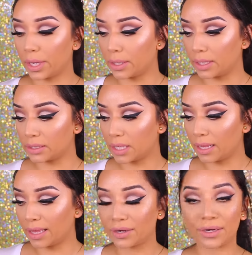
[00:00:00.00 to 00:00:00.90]
Okay, this
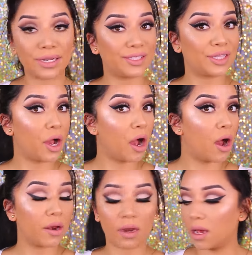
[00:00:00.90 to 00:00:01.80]
highlighter is
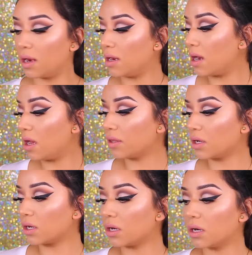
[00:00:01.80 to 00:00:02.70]
on
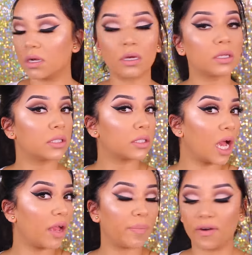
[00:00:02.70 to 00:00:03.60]
another
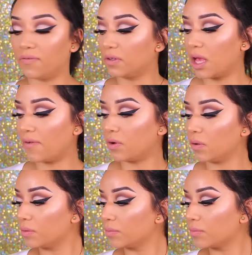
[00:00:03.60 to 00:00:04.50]
type of
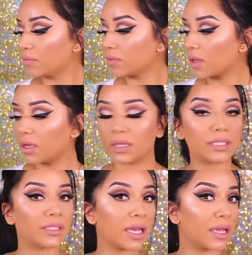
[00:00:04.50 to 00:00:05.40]
level.
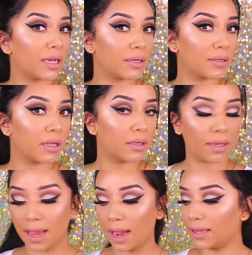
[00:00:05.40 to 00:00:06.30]
This is like
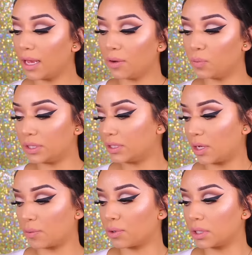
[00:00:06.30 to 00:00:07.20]
highlight with
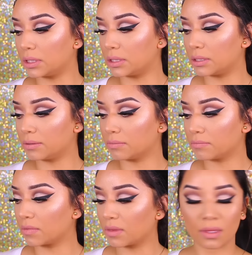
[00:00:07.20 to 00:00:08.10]
steroids
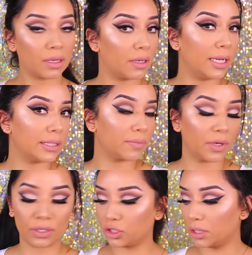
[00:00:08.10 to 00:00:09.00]
and some
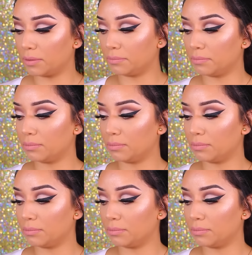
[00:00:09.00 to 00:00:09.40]
other shit.